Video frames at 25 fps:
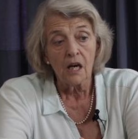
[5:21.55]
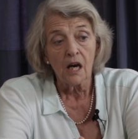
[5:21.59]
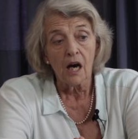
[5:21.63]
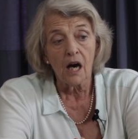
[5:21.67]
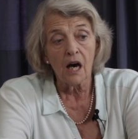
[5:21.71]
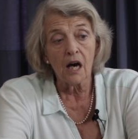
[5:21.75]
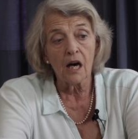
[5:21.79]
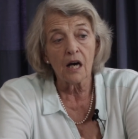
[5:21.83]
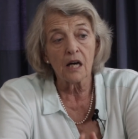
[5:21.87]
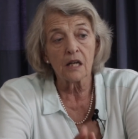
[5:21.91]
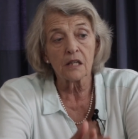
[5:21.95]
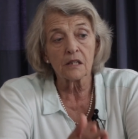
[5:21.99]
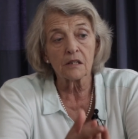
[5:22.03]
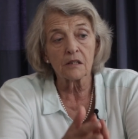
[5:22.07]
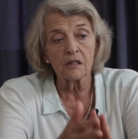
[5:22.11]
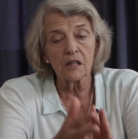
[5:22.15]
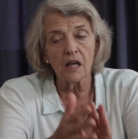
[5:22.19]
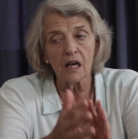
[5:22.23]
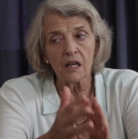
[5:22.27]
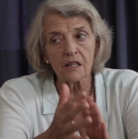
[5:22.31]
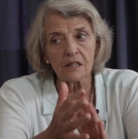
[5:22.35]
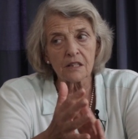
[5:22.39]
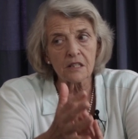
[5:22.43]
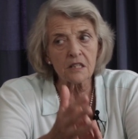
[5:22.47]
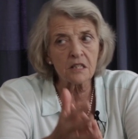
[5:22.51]
and
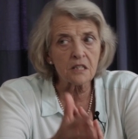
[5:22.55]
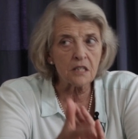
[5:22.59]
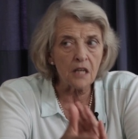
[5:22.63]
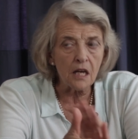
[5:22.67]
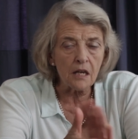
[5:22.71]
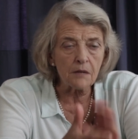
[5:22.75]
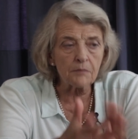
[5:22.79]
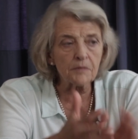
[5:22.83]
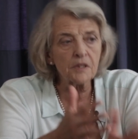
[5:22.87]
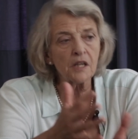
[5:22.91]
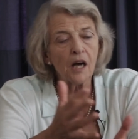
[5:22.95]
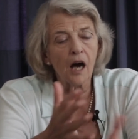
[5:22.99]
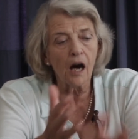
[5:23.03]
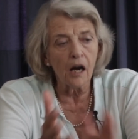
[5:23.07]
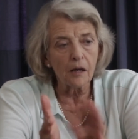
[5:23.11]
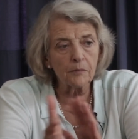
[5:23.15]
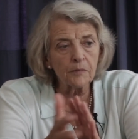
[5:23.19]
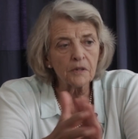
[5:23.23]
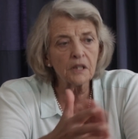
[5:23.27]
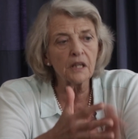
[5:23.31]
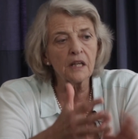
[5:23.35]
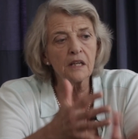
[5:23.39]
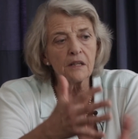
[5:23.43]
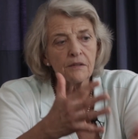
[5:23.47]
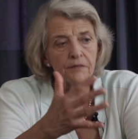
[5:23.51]
at the same time
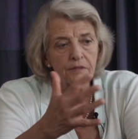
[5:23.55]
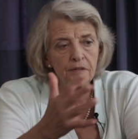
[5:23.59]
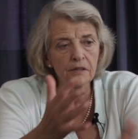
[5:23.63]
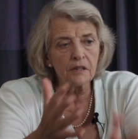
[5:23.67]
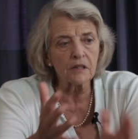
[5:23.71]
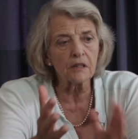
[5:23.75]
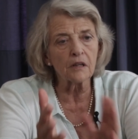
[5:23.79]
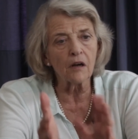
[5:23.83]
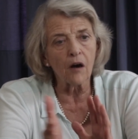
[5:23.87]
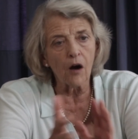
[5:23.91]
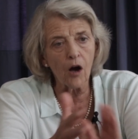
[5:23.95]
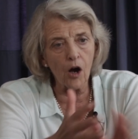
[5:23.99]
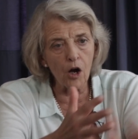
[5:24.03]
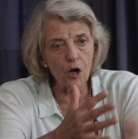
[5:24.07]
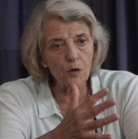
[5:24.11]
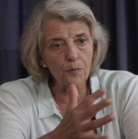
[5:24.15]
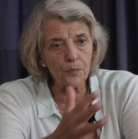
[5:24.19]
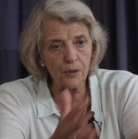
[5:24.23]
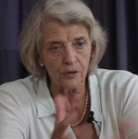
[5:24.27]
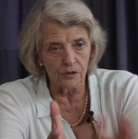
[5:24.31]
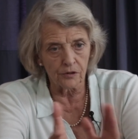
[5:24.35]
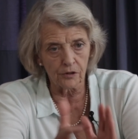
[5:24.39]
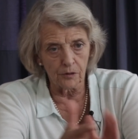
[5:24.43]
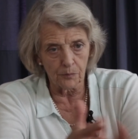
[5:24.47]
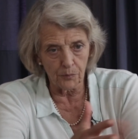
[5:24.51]
leaving
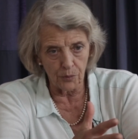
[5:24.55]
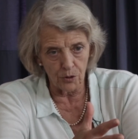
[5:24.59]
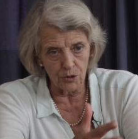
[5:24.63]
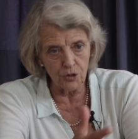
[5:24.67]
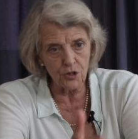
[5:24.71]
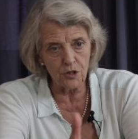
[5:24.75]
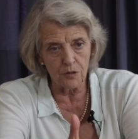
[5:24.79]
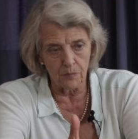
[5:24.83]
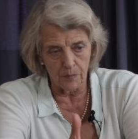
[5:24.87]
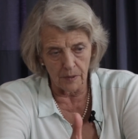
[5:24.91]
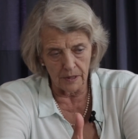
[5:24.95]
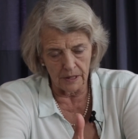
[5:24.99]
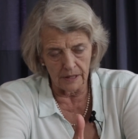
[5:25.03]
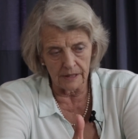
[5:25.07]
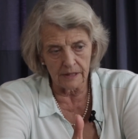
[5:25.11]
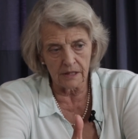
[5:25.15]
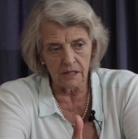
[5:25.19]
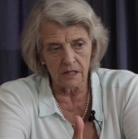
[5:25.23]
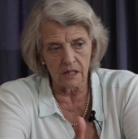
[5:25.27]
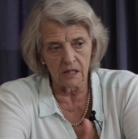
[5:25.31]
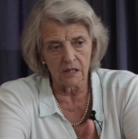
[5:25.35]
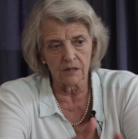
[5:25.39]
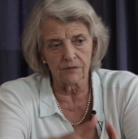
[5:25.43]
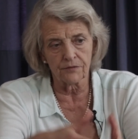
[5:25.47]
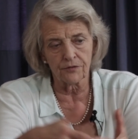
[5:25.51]
open the
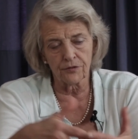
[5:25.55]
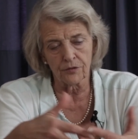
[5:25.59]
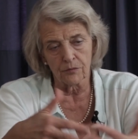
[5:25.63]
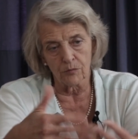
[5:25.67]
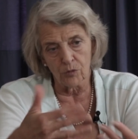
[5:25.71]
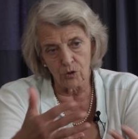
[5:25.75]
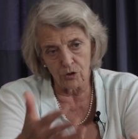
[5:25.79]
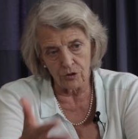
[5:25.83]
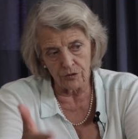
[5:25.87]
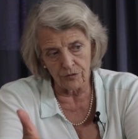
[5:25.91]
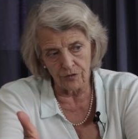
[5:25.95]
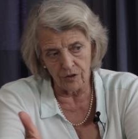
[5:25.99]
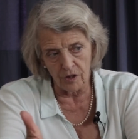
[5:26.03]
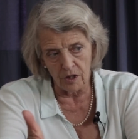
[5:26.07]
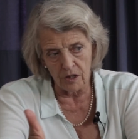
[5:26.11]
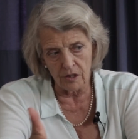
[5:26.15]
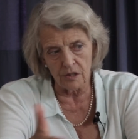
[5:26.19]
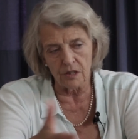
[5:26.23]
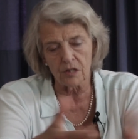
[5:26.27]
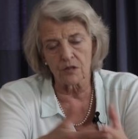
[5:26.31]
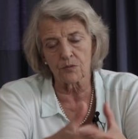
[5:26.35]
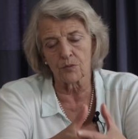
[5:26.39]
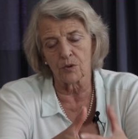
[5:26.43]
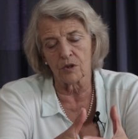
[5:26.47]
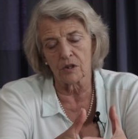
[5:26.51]
possibility for more
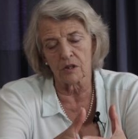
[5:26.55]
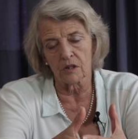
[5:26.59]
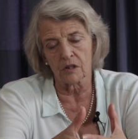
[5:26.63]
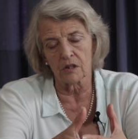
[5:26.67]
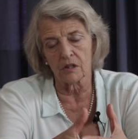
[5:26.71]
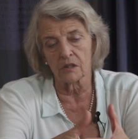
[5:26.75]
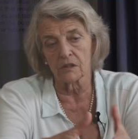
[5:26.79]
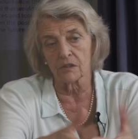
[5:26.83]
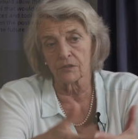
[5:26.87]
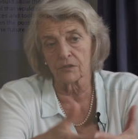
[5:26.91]
advanced work in the